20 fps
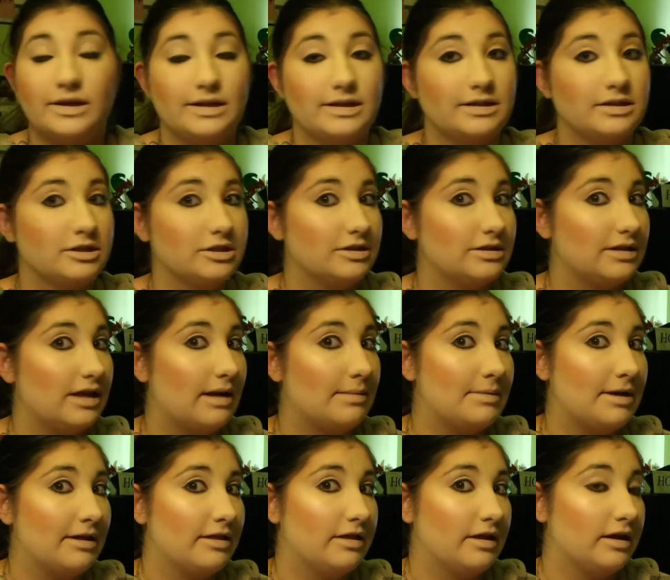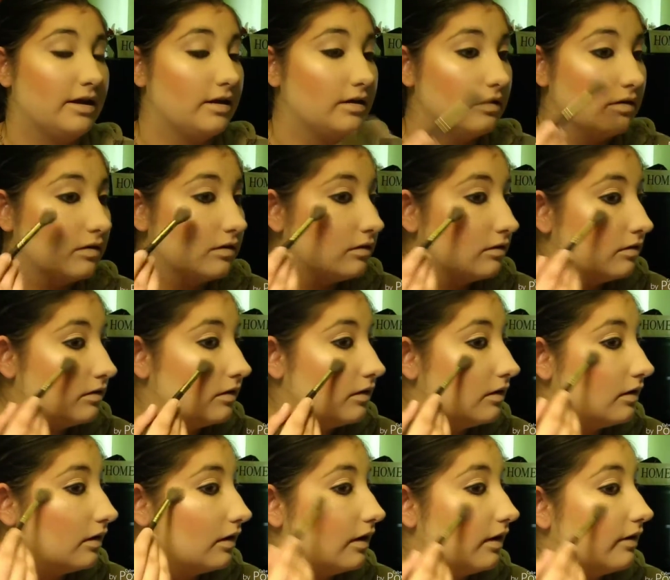That's just not my thing.
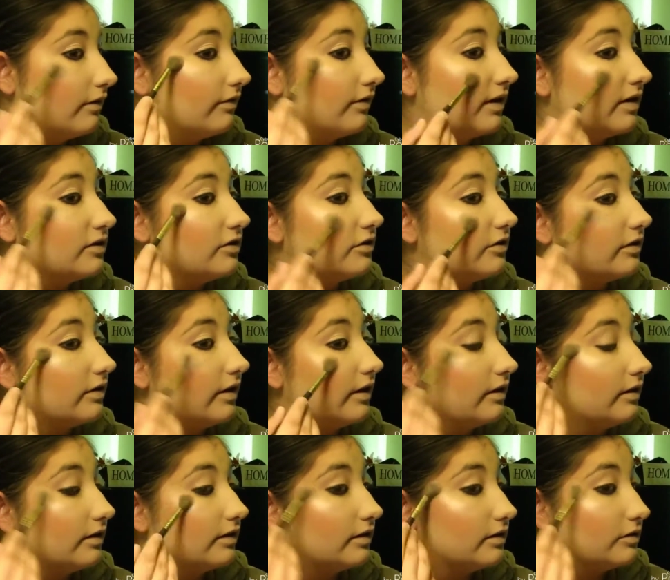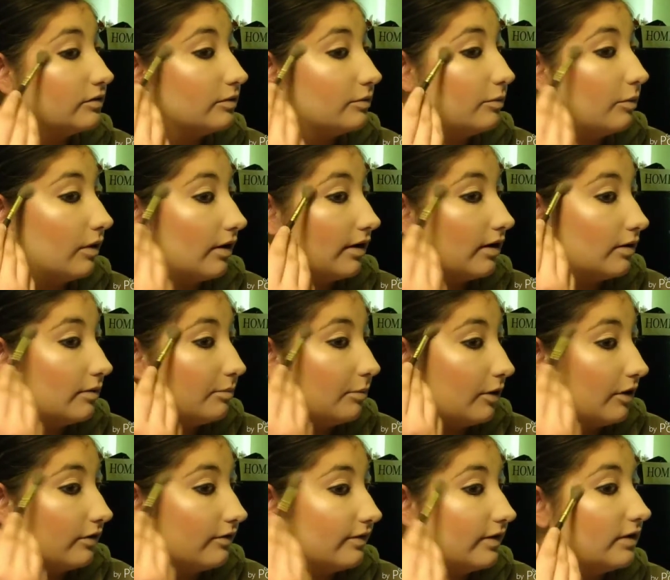If that's your thing, then this would work
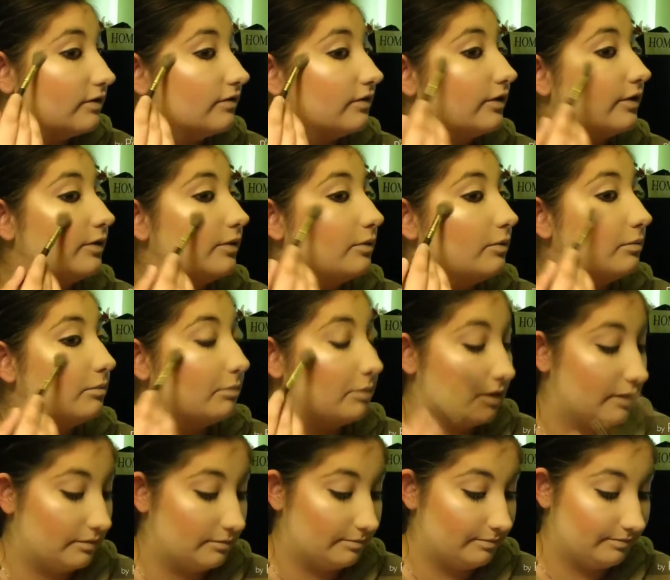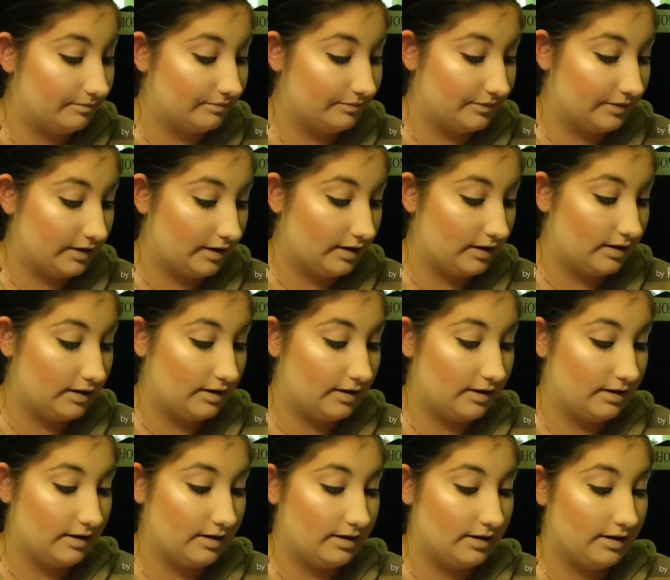perfect for you, but
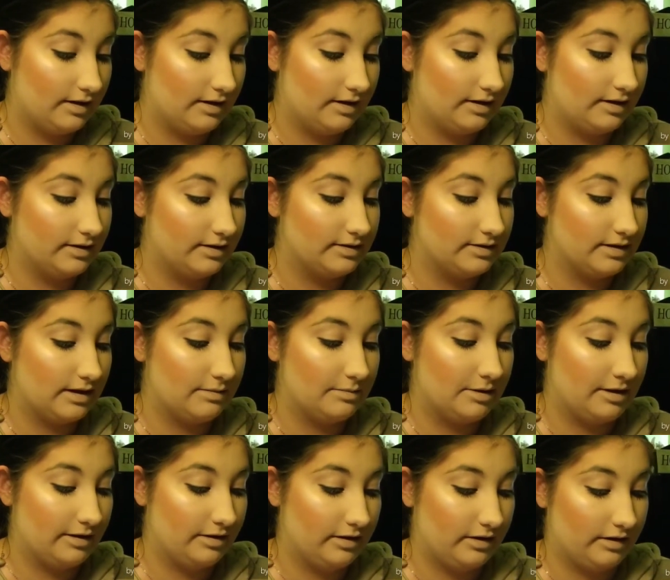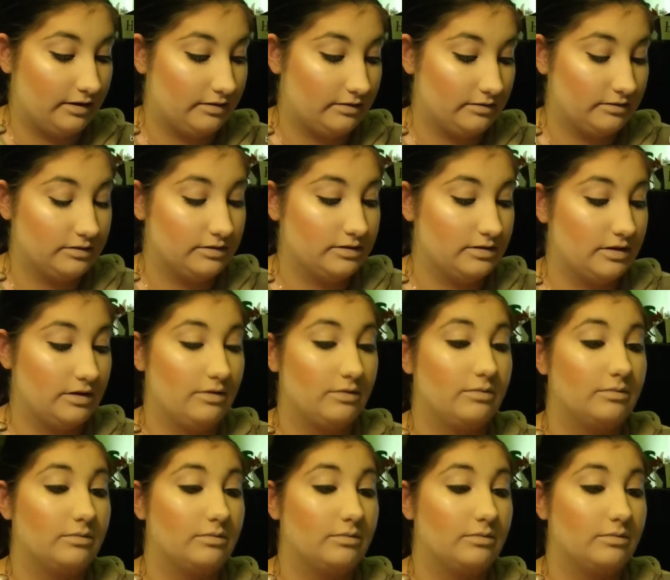it's not my thing, so.